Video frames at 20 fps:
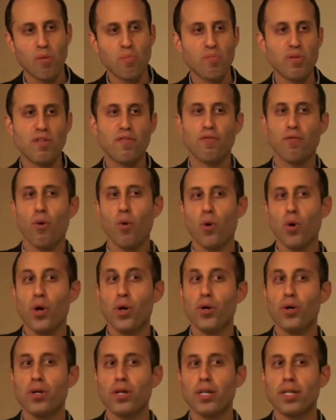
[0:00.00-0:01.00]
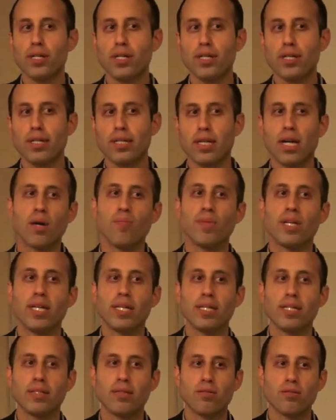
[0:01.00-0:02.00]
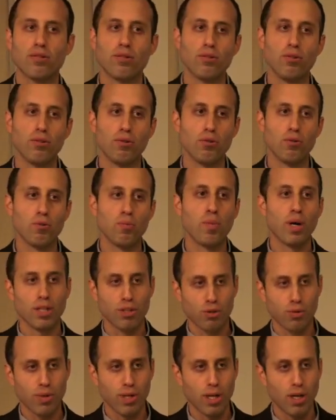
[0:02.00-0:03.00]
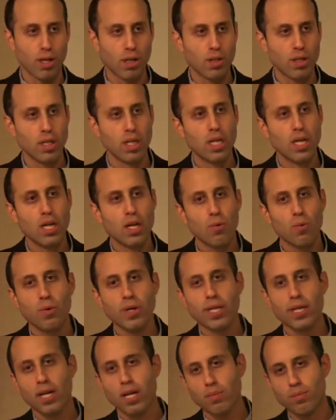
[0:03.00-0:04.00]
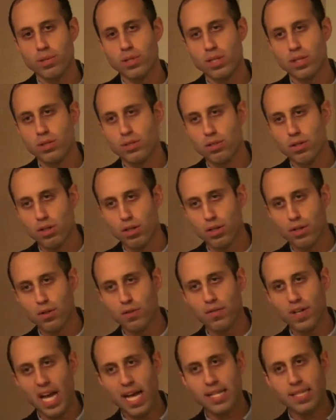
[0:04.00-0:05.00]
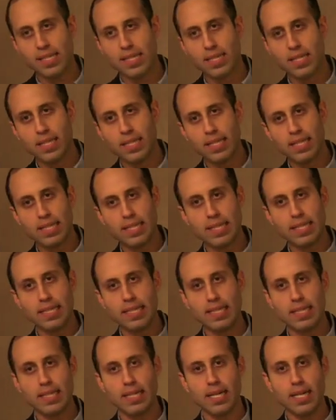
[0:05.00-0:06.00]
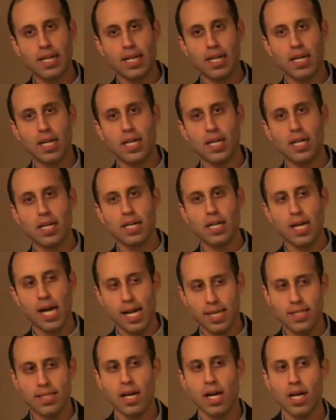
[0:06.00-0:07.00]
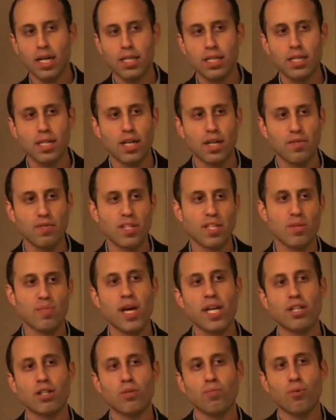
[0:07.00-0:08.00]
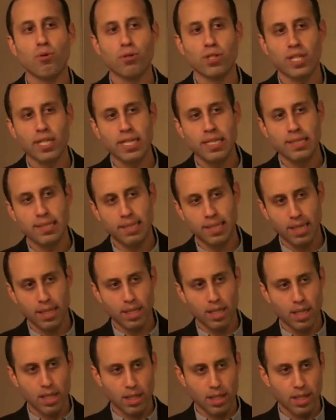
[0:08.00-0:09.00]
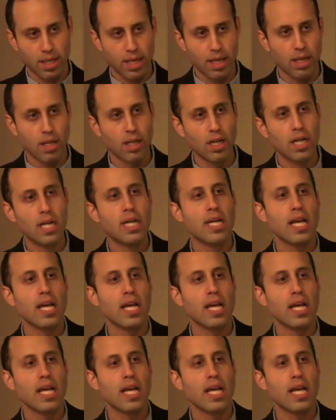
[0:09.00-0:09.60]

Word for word: before coming to Montreal where he comes to serve as the uh, Hazan of the Spanish and Portuguese synagogue there,